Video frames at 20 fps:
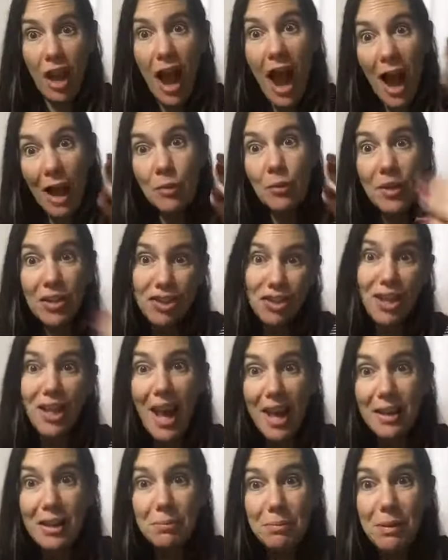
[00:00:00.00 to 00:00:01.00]
I wish that
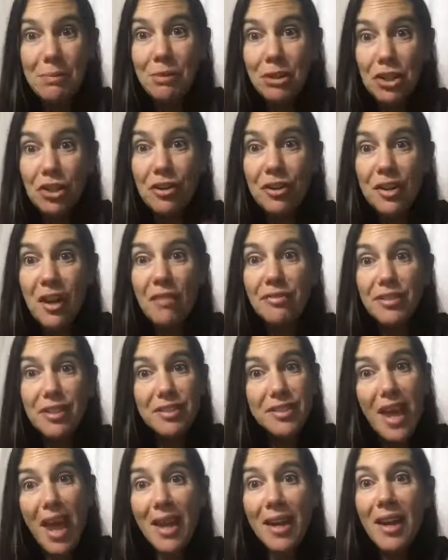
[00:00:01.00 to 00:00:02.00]
I could be mature enough to
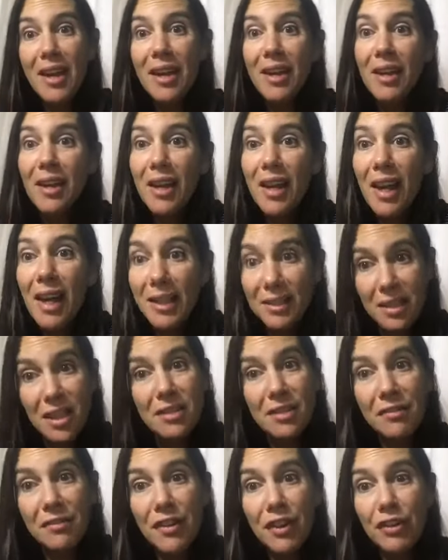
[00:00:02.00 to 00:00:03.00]
say, it
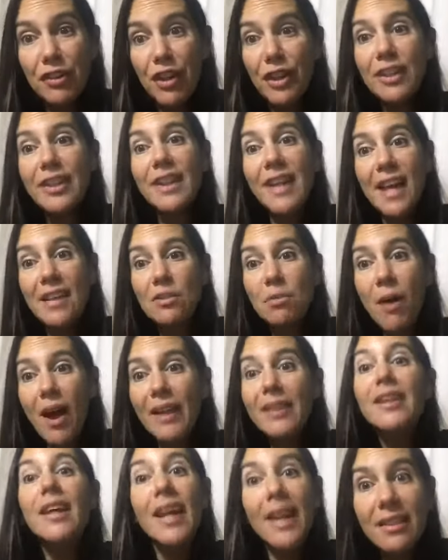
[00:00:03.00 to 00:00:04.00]
doesn't feel good. Guess what?